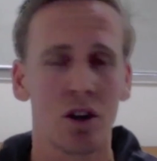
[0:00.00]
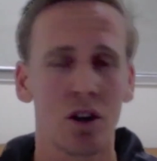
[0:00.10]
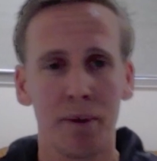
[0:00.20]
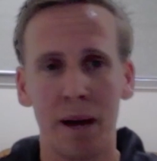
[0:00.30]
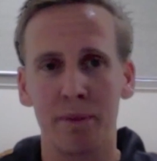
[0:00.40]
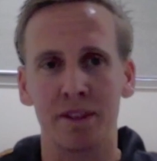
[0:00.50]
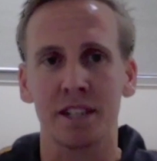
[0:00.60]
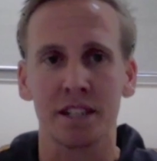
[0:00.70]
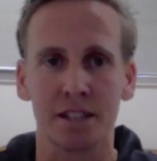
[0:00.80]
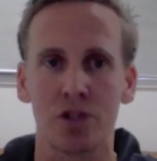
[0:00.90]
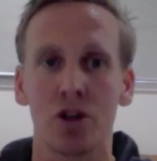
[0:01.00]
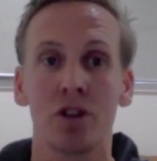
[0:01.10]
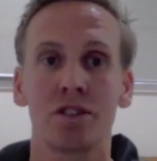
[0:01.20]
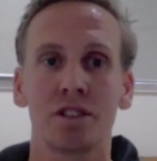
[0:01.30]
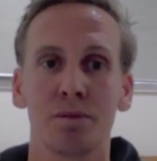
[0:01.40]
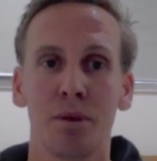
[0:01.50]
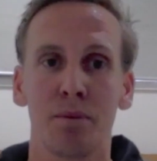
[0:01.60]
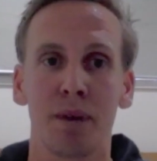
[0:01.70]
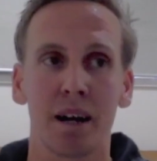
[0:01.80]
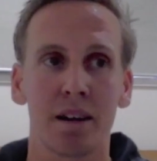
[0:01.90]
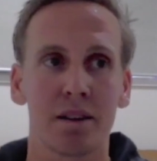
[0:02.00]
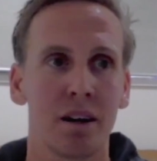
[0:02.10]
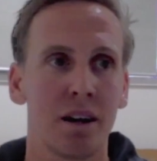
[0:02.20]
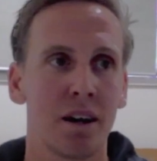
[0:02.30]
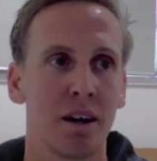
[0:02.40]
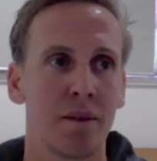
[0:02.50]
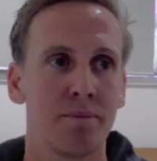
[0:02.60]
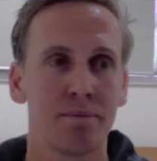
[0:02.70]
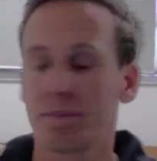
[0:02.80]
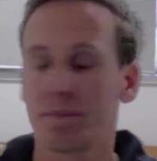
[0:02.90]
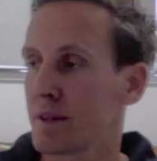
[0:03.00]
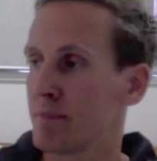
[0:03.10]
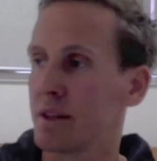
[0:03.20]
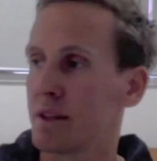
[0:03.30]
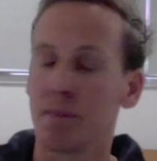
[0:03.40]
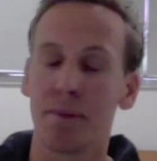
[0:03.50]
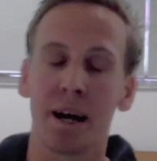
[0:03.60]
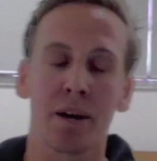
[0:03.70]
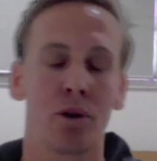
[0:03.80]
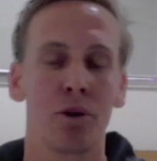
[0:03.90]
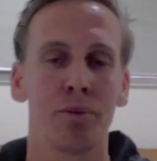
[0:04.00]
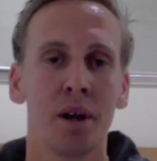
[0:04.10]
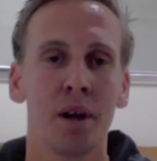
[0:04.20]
I've got maybe 60 jerseys in my back, in the back room.